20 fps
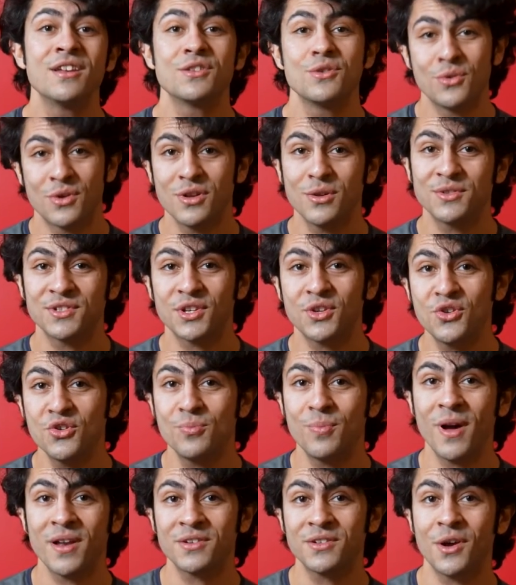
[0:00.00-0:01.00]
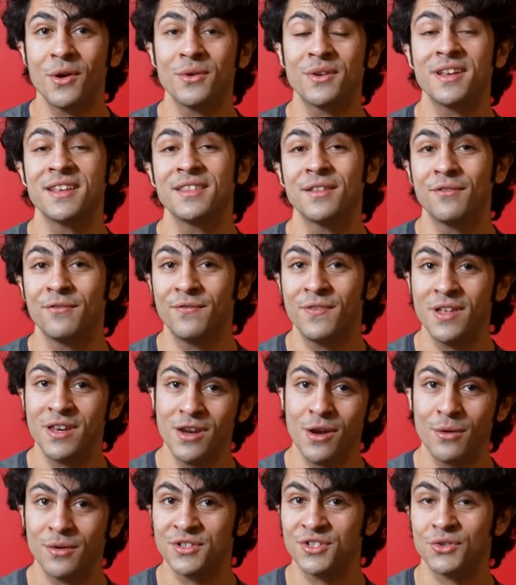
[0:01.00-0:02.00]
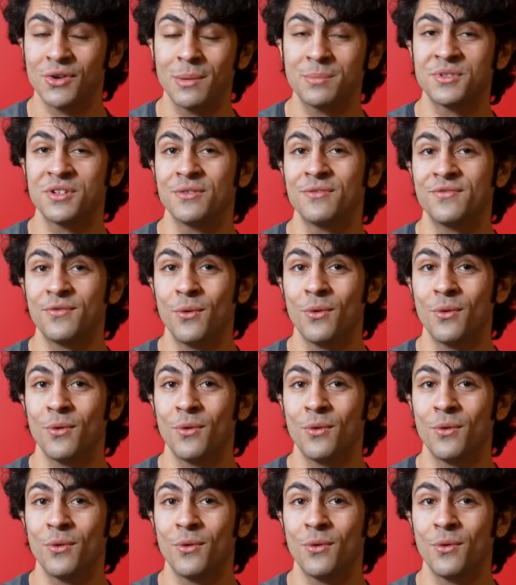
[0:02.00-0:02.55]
You can use the coupon code in the video description